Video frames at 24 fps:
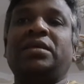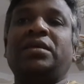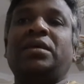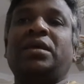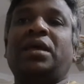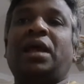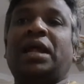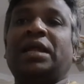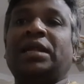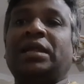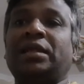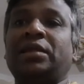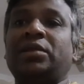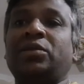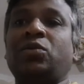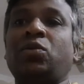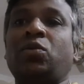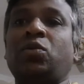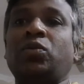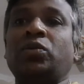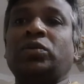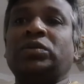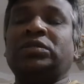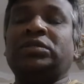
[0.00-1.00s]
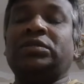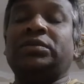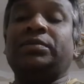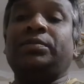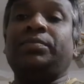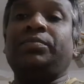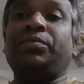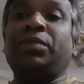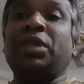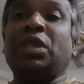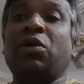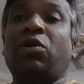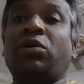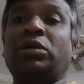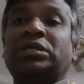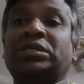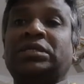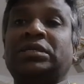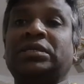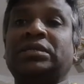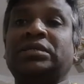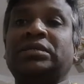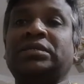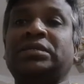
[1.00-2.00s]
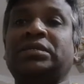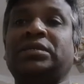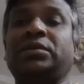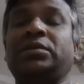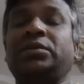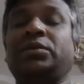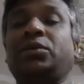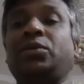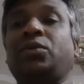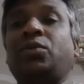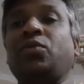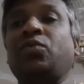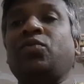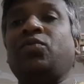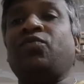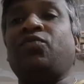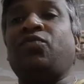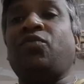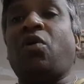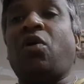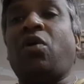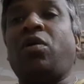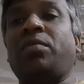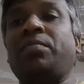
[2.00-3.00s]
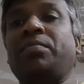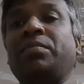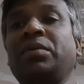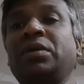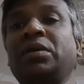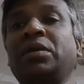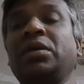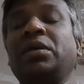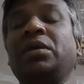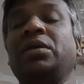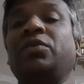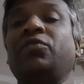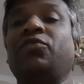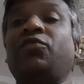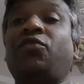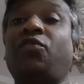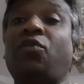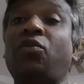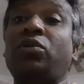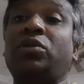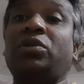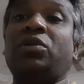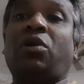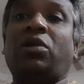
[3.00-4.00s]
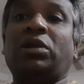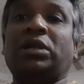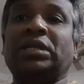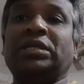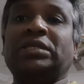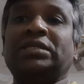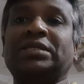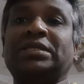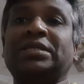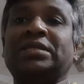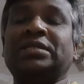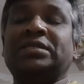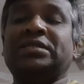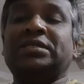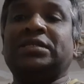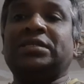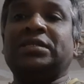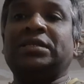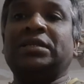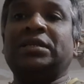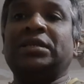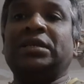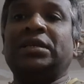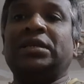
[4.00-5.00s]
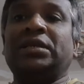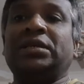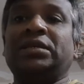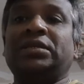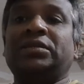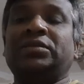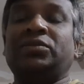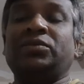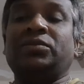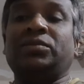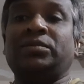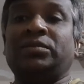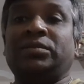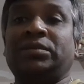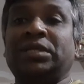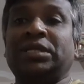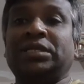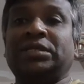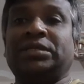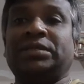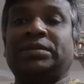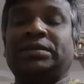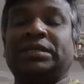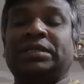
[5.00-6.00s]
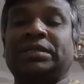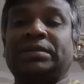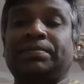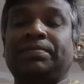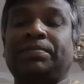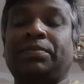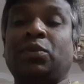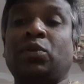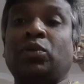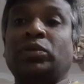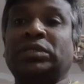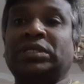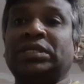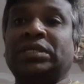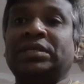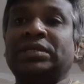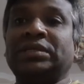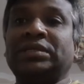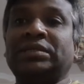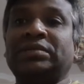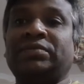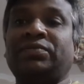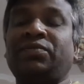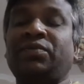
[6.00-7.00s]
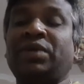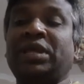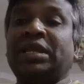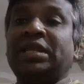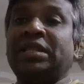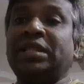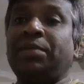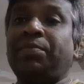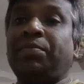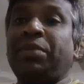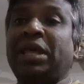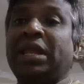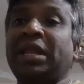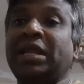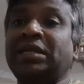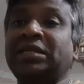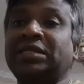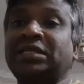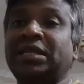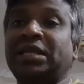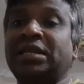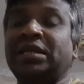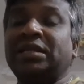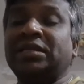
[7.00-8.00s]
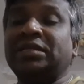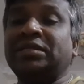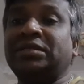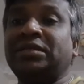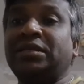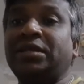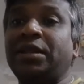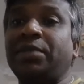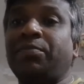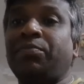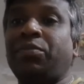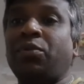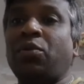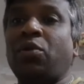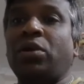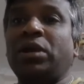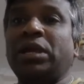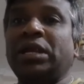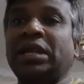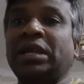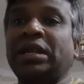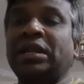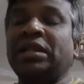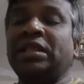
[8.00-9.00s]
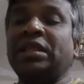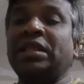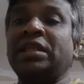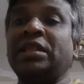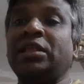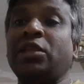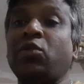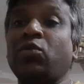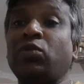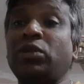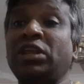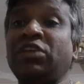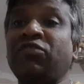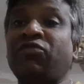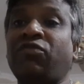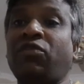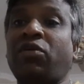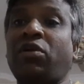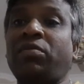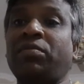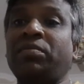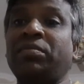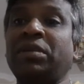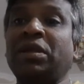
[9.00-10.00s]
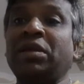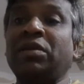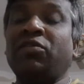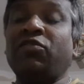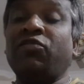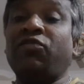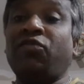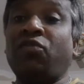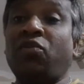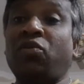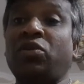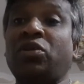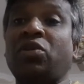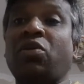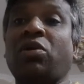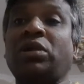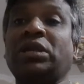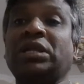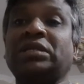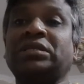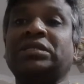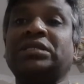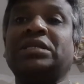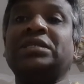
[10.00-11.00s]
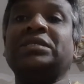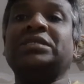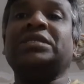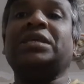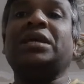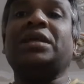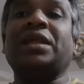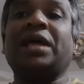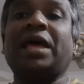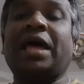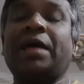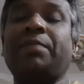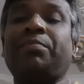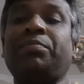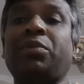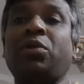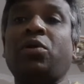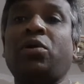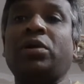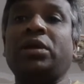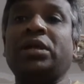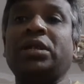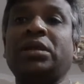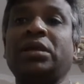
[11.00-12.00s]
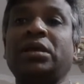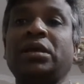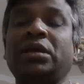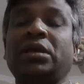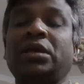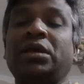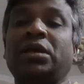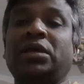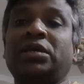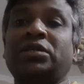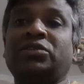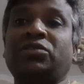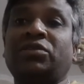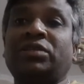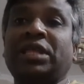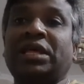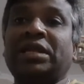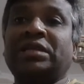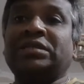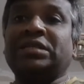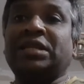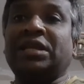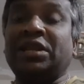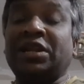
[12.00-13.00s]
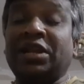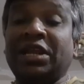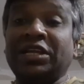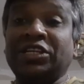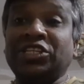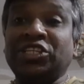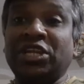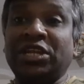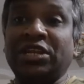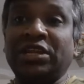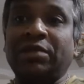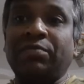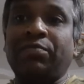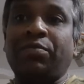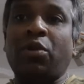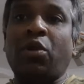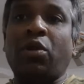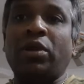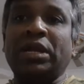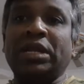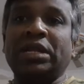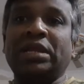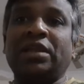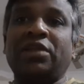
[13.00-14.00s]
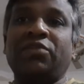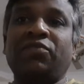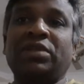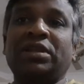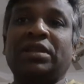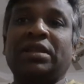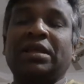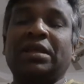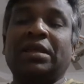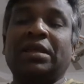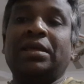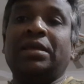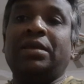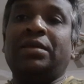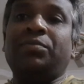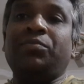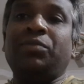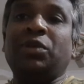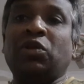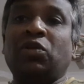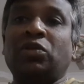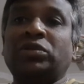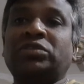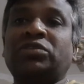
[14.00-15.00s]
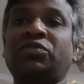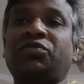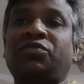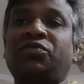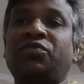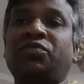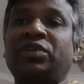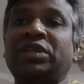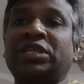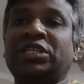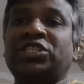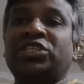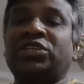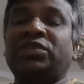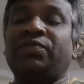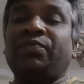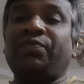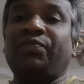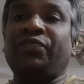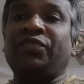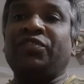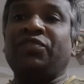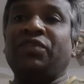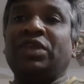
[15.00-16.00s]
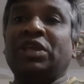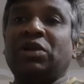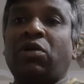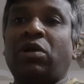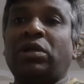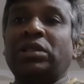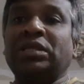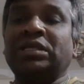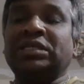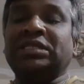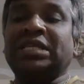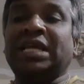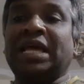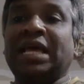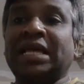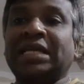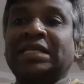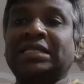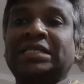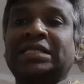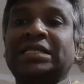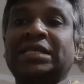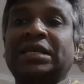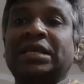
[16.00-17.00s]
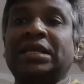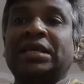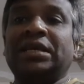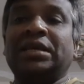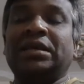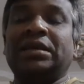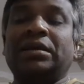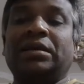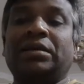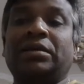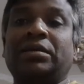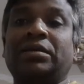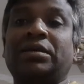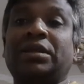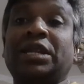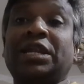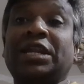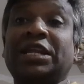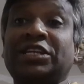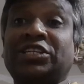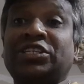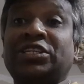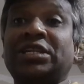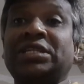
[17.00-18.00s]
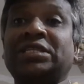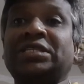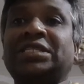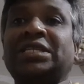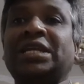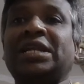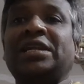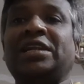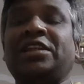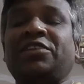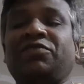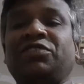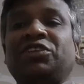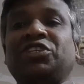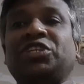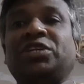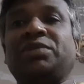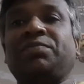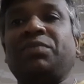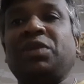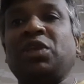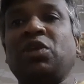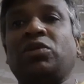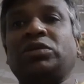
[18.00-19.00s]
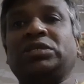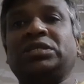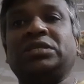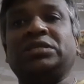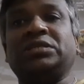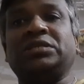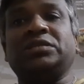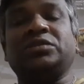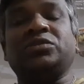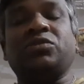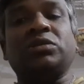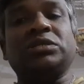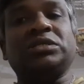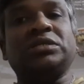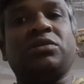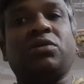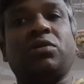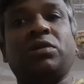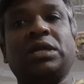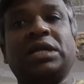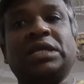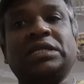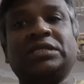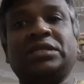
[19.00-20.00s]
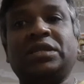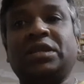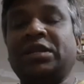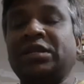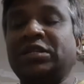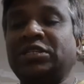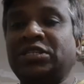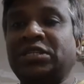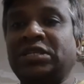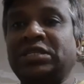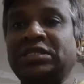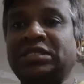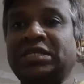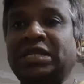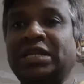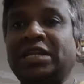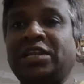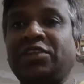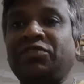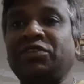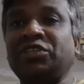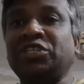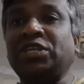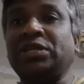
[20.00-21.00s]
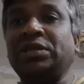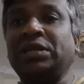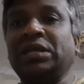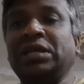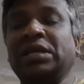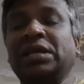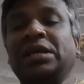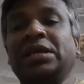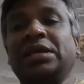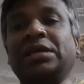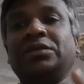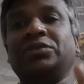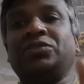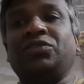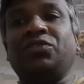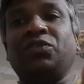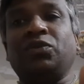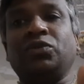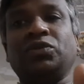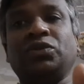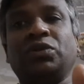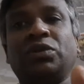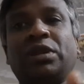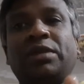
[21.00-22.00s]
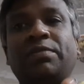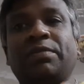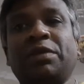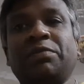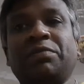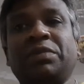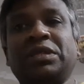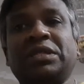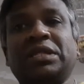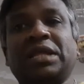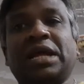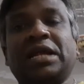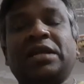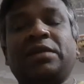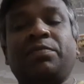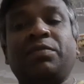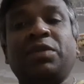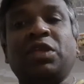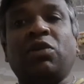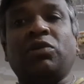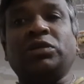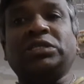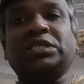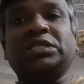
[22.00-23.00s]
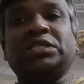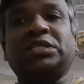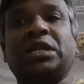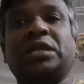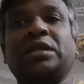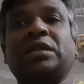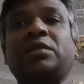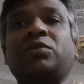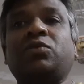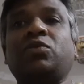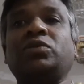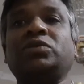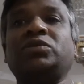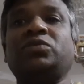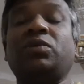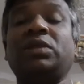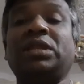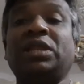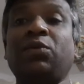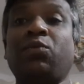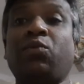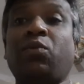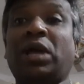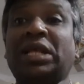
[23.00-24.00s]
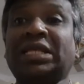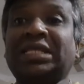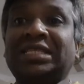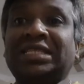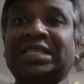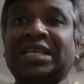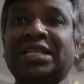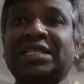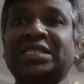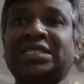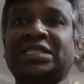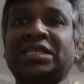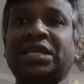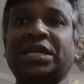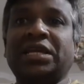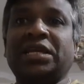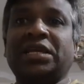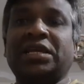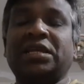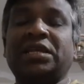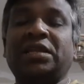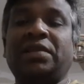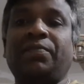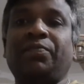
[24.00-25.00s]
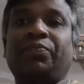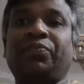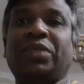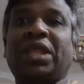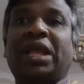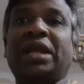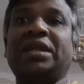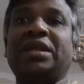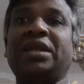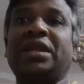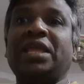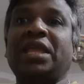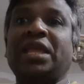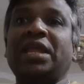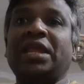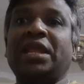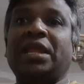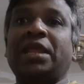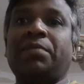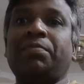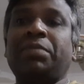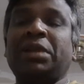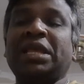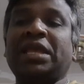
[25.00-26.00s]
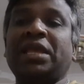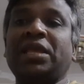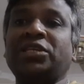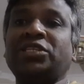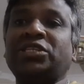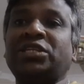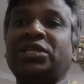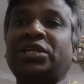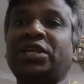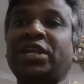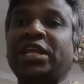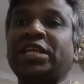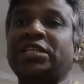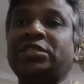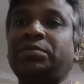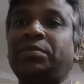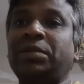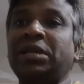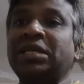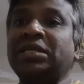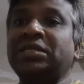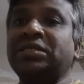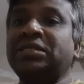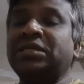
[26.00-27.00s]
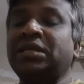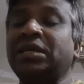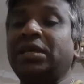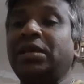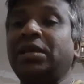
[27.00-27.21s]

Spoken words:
undergoes meiosis to form four daughter cells. So this process wherein the parent cell is diploid and the newly formed four daughter cells are haploid. So there is a reduction in ploidy level, because of which we call this as reductional cell division. Meiosis is also called as reductional cell division. So you should remember that meiosis undergoes only one cell cycle and DNA replication takes place